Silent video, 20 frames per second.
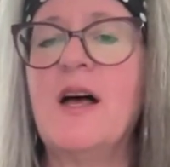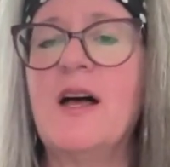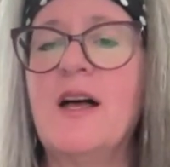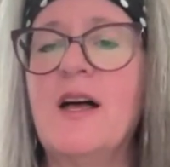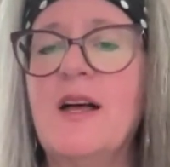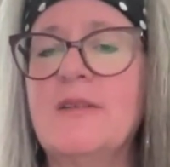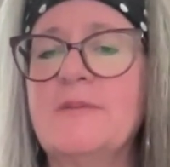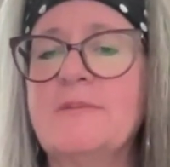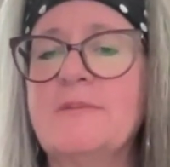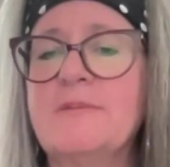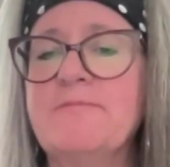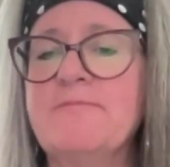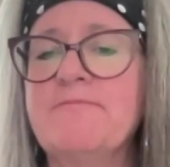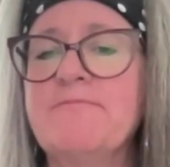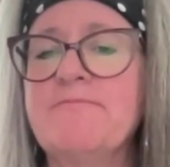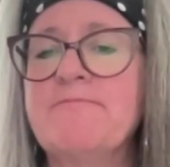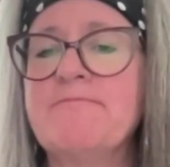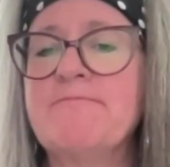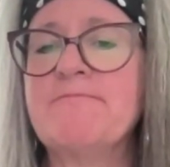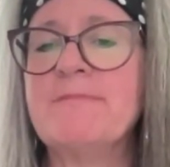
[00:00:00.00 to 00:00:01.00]

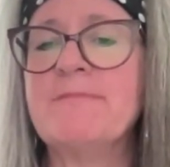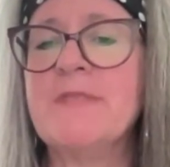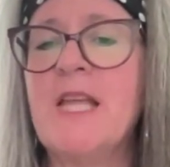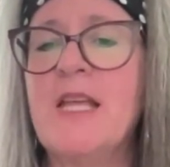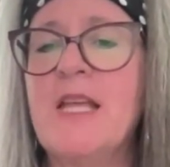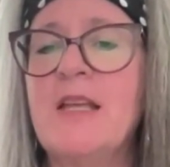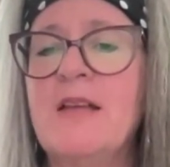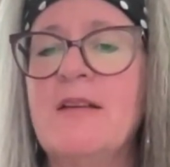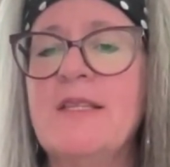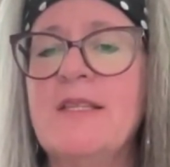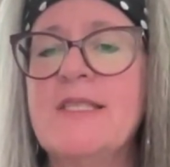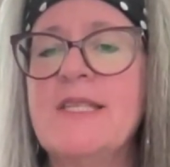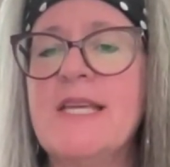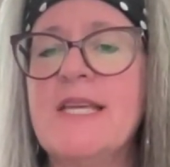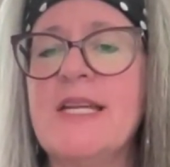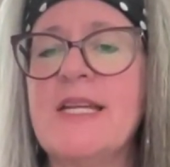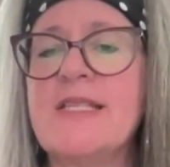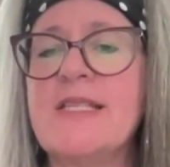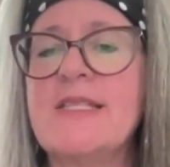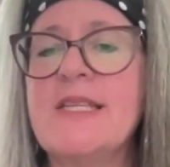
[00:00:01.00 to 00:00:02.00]
Um, let's
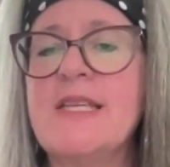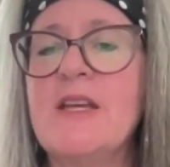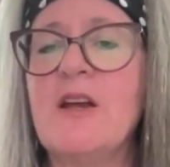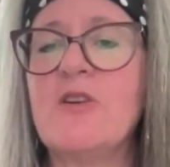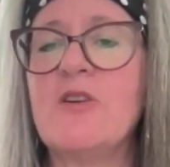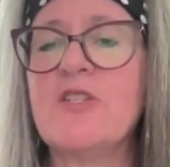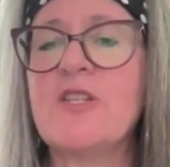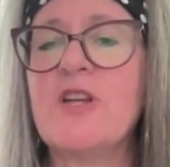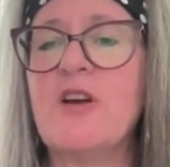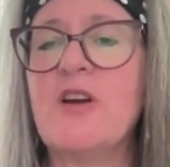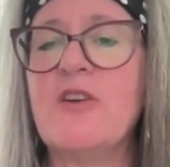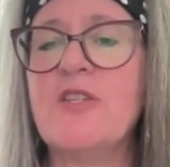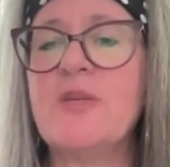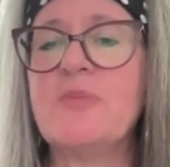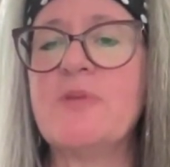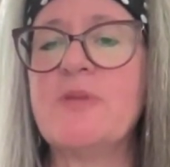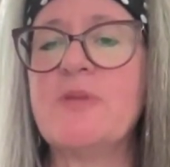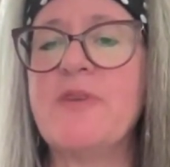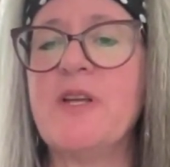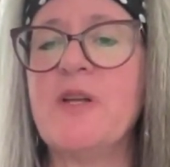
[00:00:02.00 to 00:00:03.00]
see, and I see our
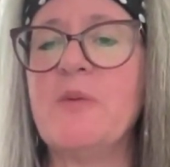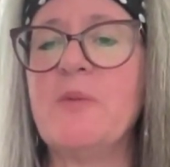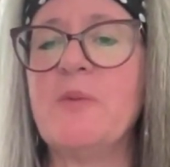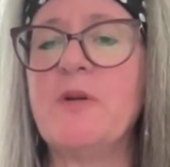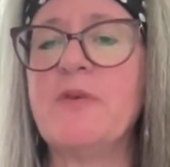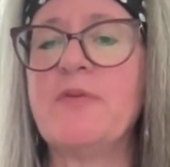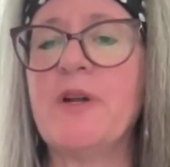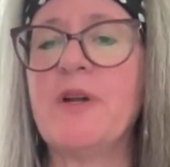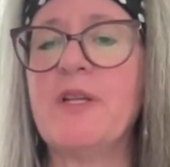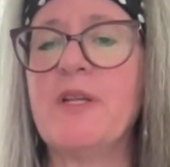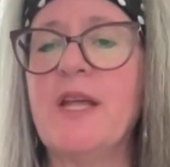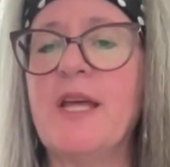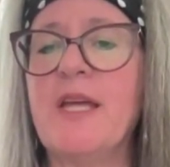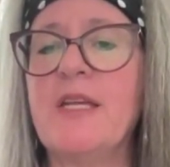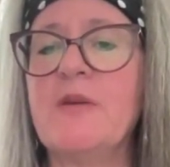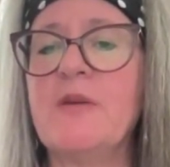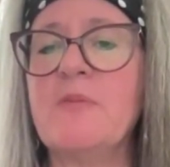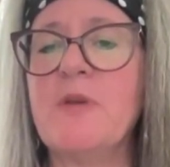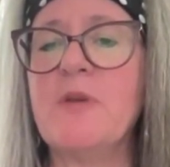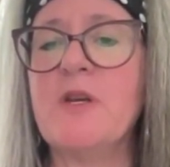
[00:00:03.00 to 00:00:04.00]
scholarships available to
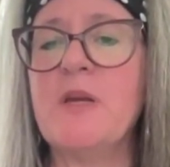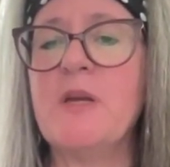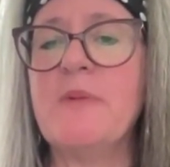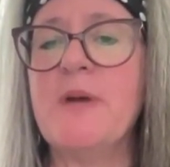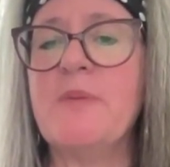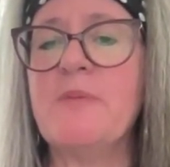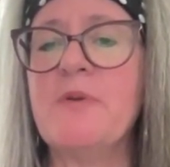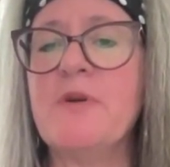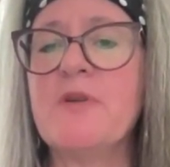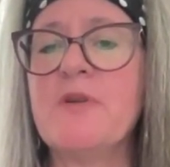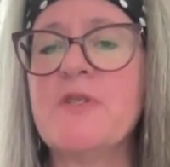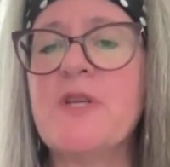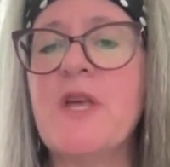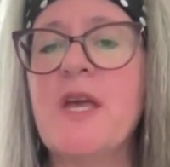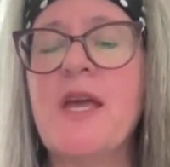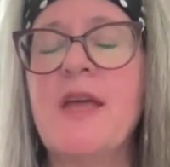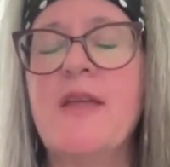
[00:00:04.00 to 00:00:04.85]
frontline community members.